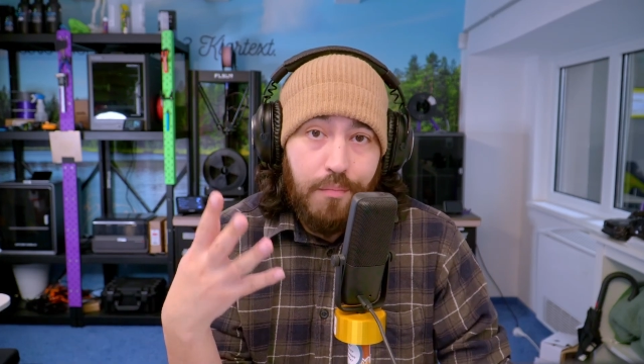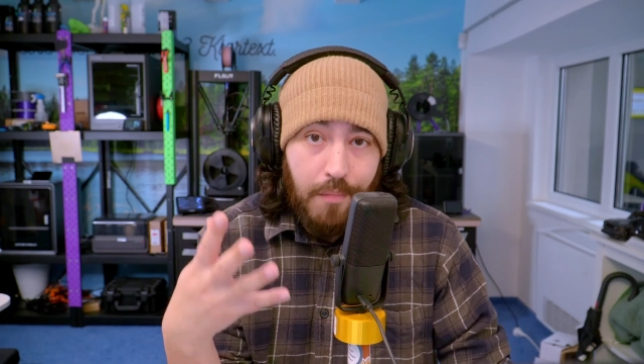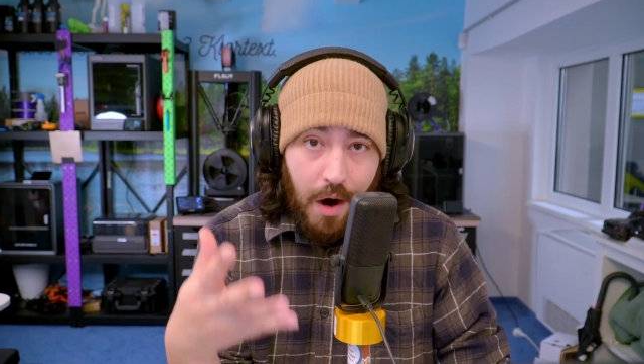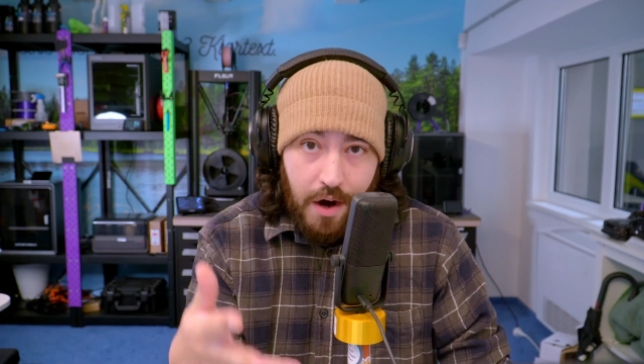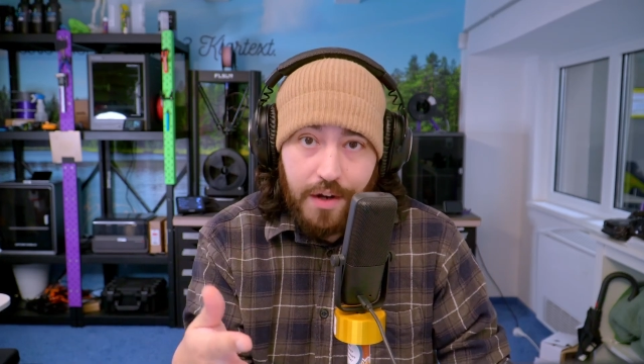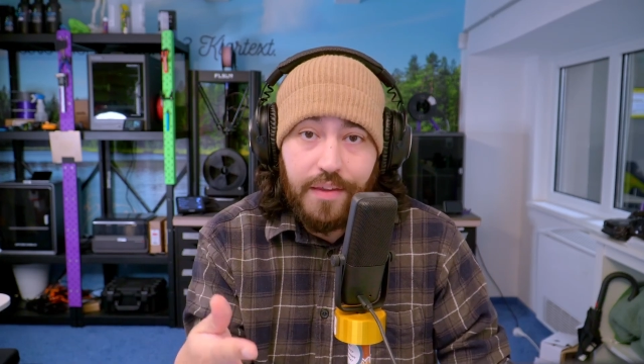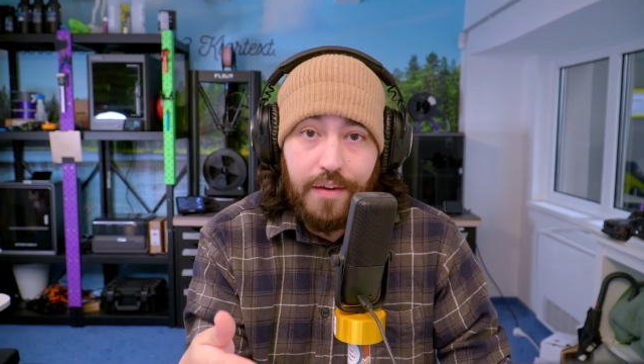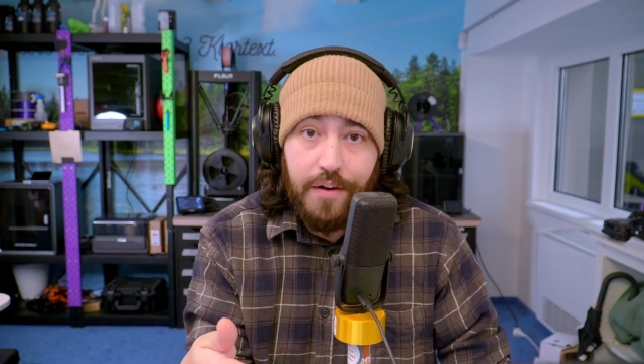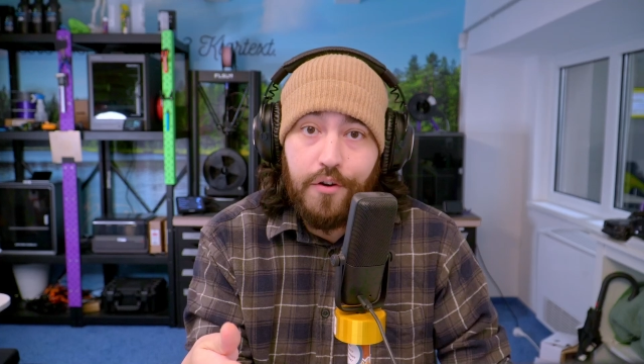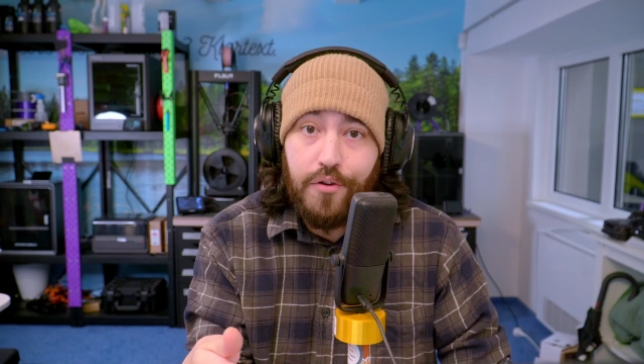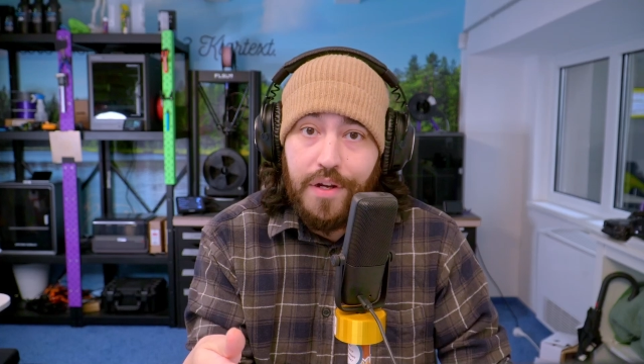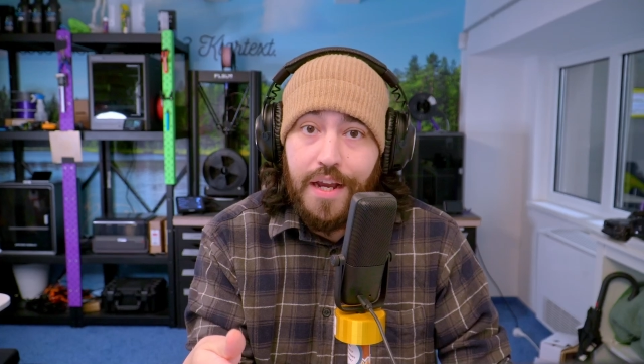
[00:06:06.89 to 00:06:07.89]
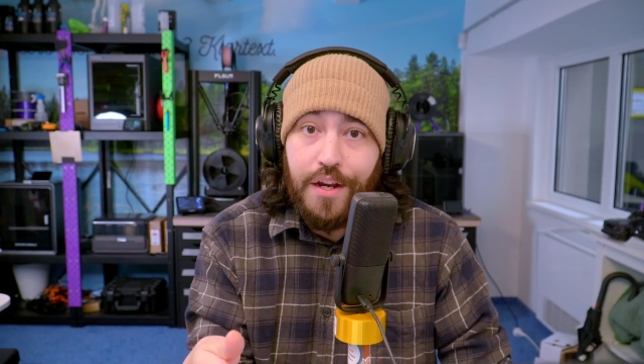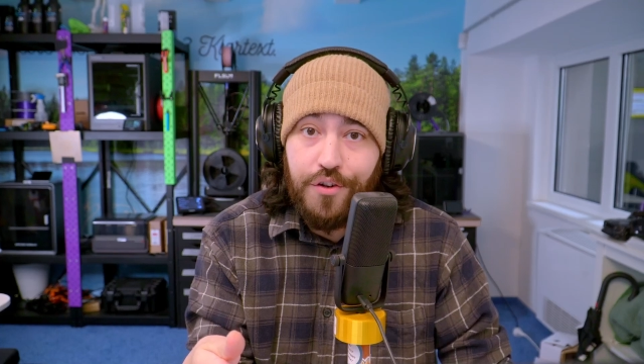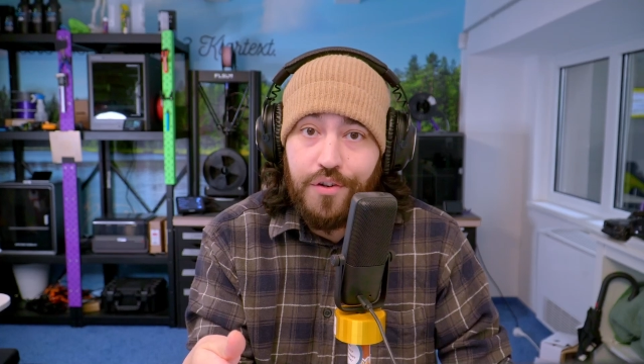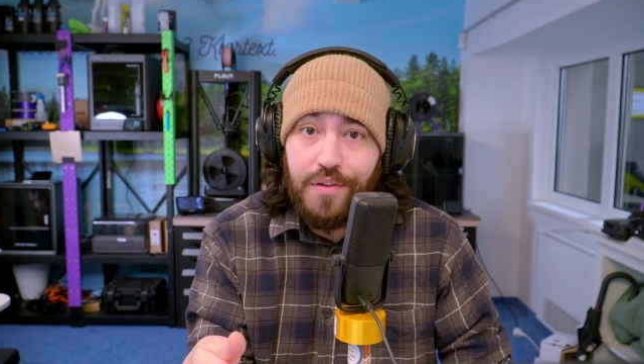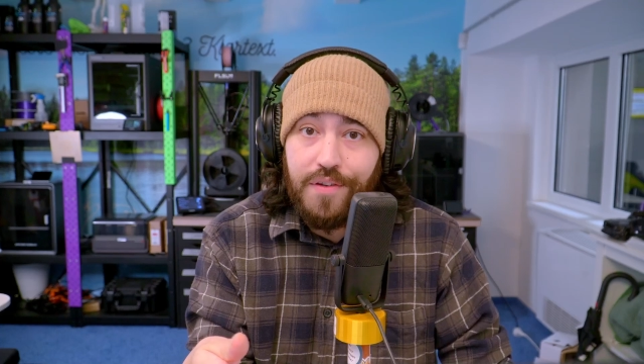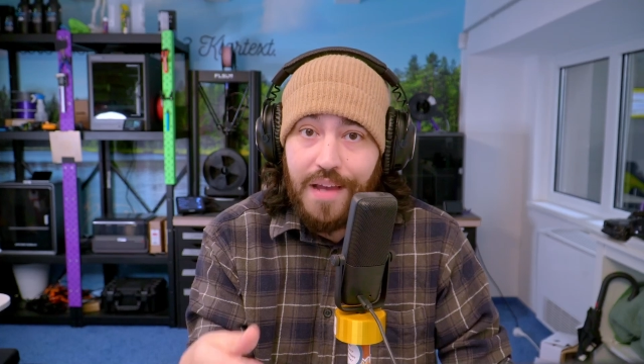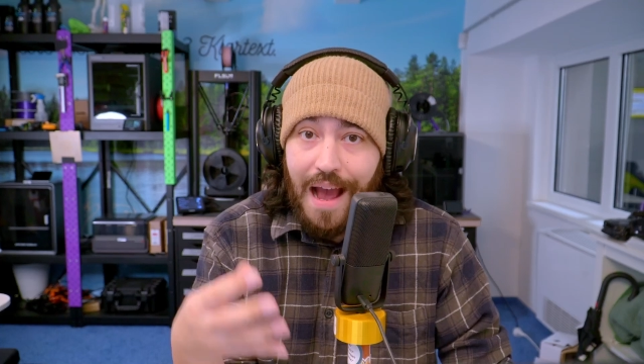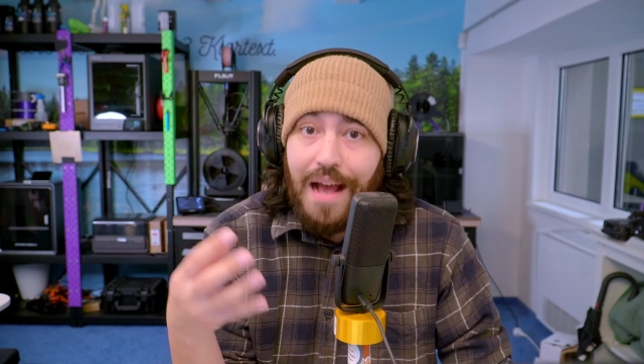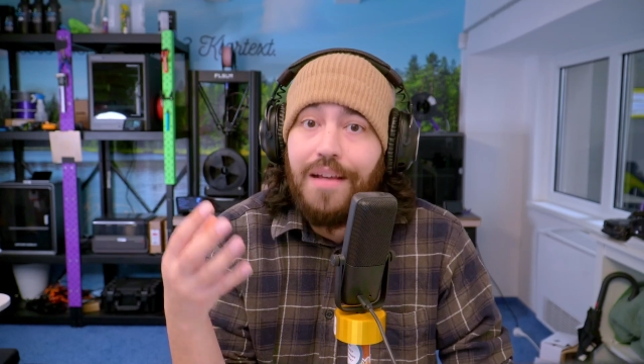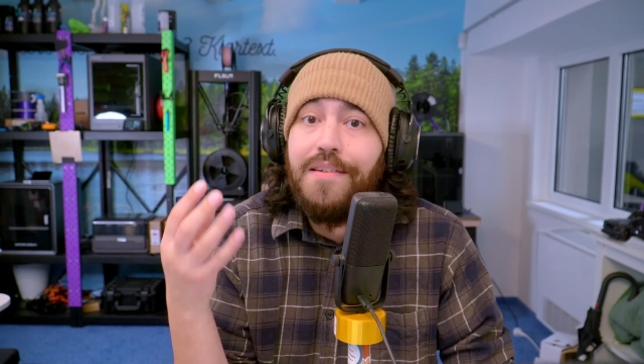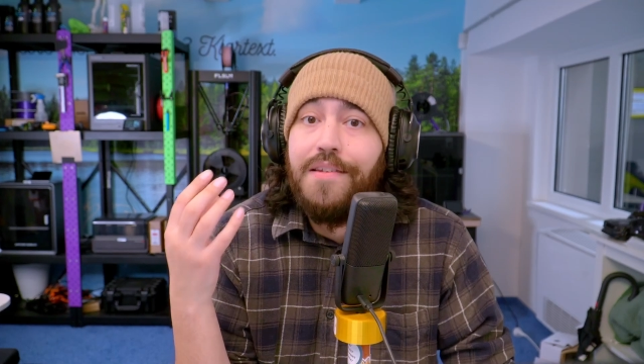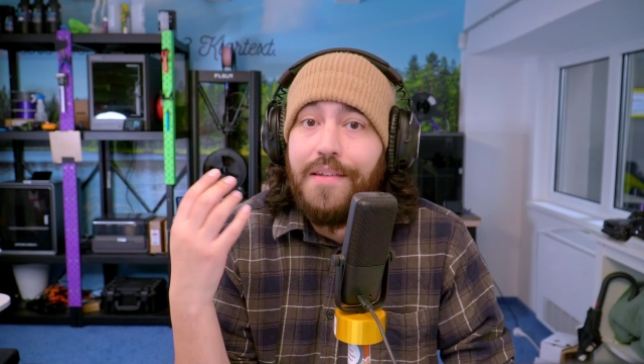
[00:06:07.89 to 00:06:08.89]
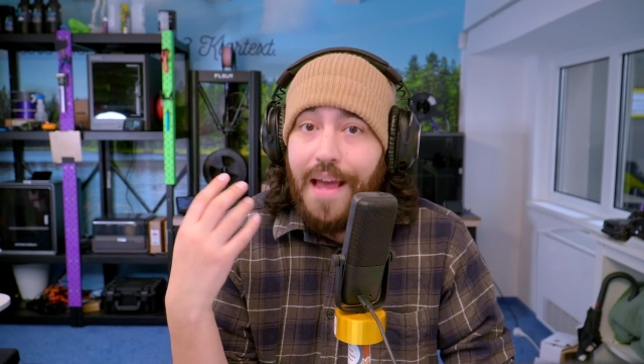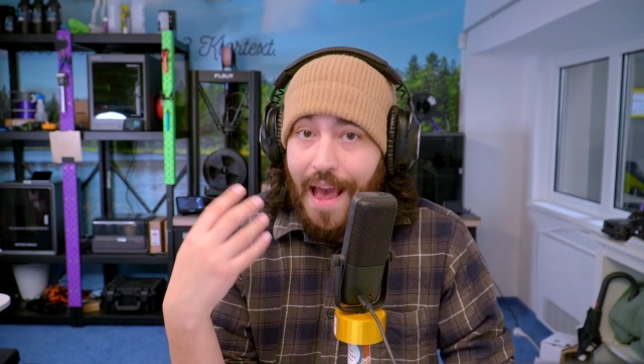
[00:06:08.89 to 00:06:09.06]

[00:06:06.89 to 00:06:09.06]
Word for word: mark their creations as